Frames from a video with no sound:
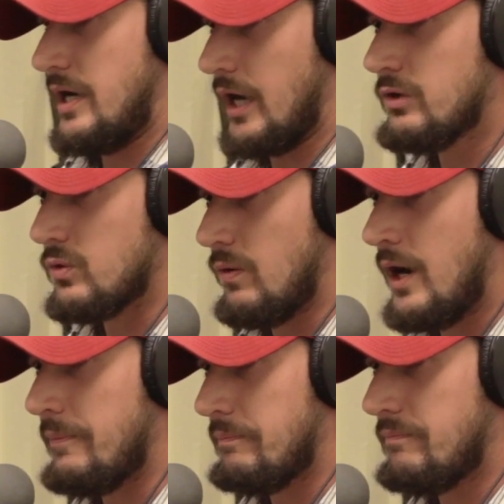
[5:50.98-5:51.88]
I grew
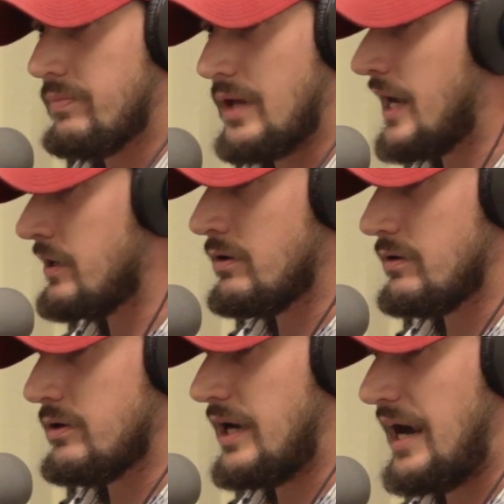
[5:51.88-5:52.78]
up. I
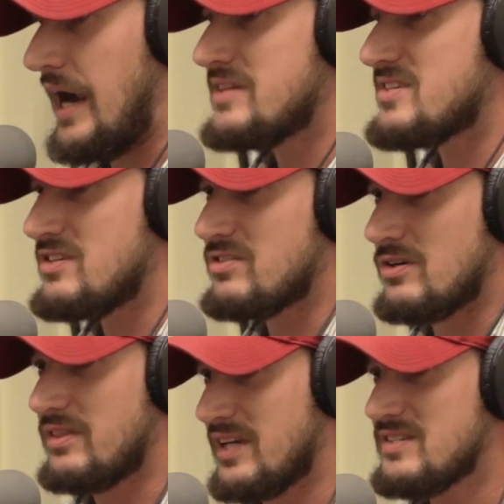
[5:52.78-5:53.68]
know I see
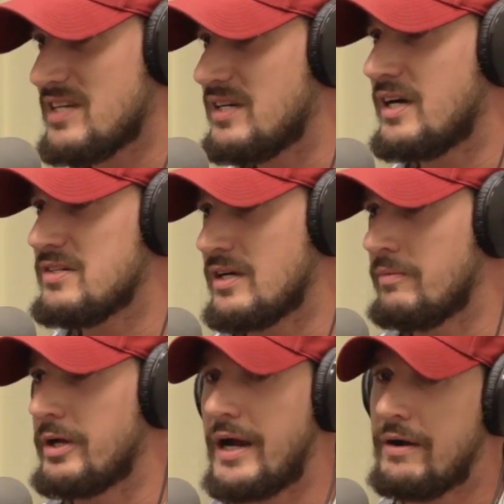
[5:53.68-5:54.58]
certain things he does, and
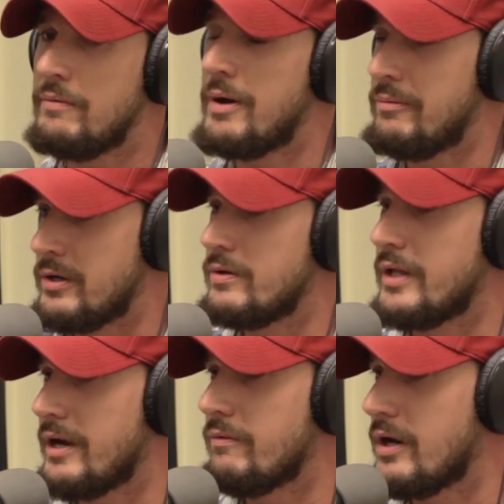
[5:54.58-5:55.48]
I'm like, I remember
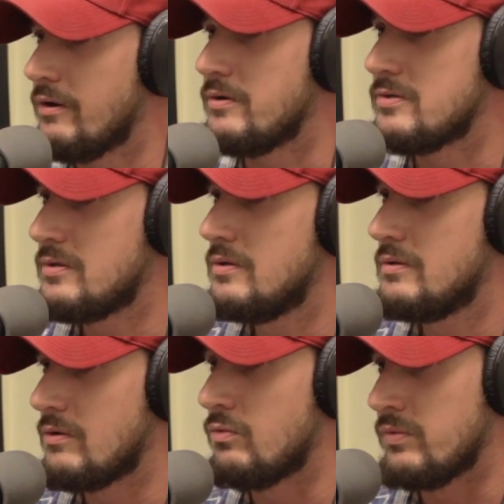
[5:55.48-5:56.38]
doing that when I was
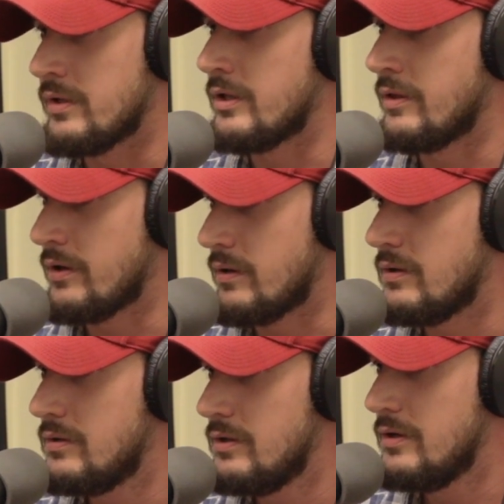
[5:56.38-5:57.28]
really
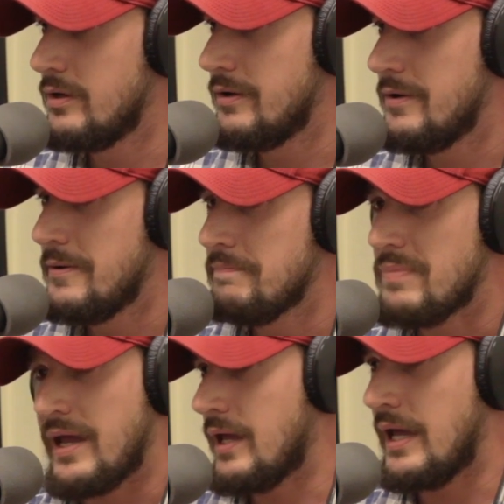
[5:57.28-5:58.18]
little.
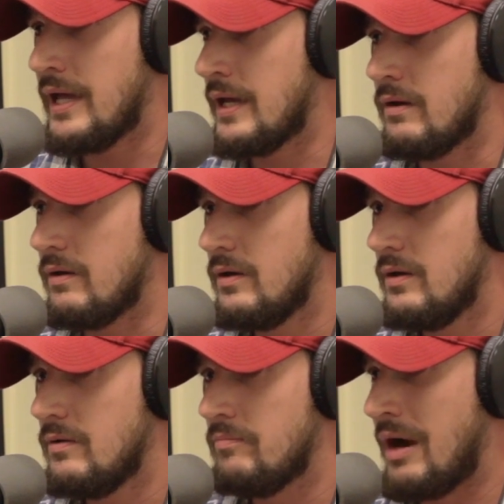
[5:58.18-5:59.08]
And
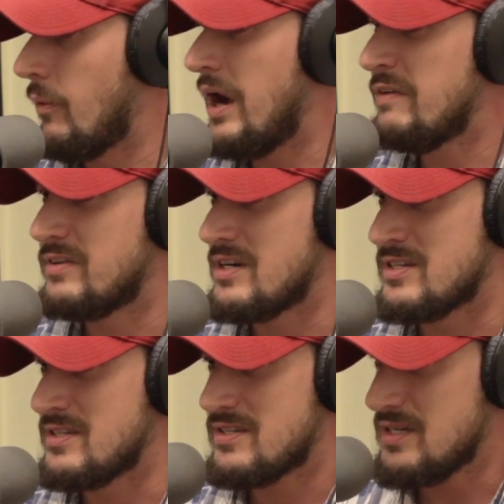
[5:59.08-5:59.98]
my wife
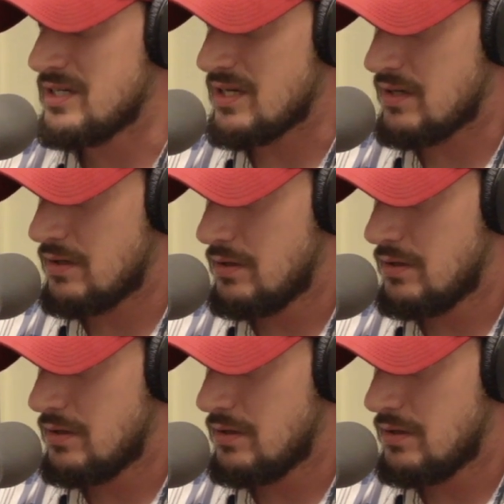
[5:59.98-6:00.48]
doesn't see it.